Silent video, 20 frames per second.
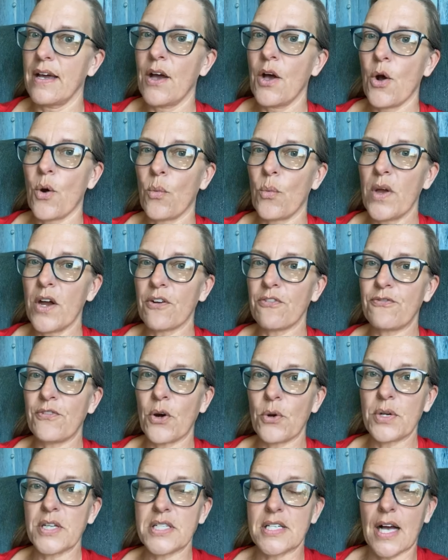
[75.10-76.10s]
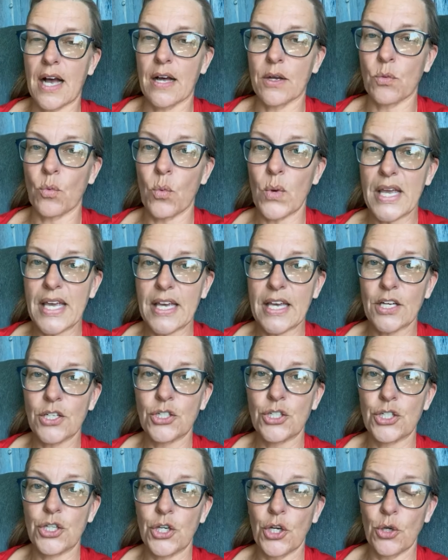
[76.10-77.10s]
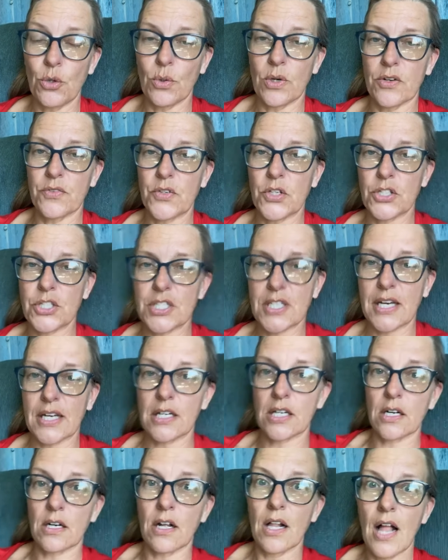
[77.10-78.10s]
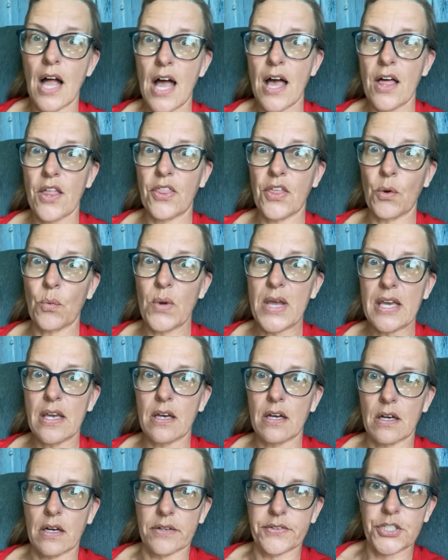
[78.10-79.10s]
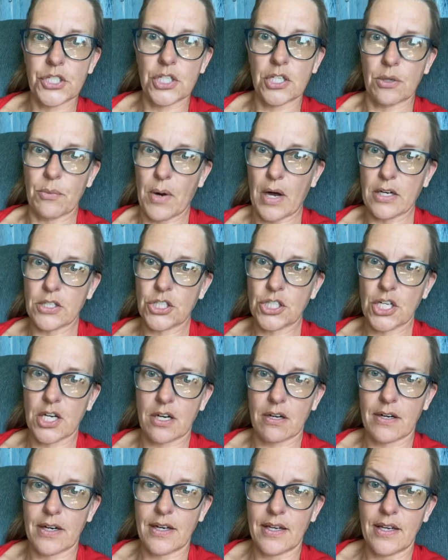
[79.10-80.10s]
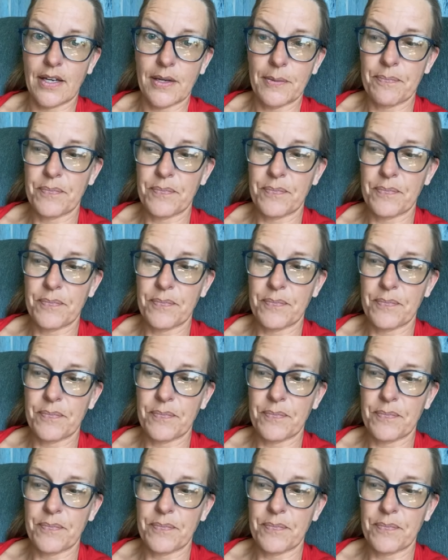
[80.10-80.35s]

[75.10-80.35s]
we are focused on week 2 of your cycle, the week of Shira Sheri.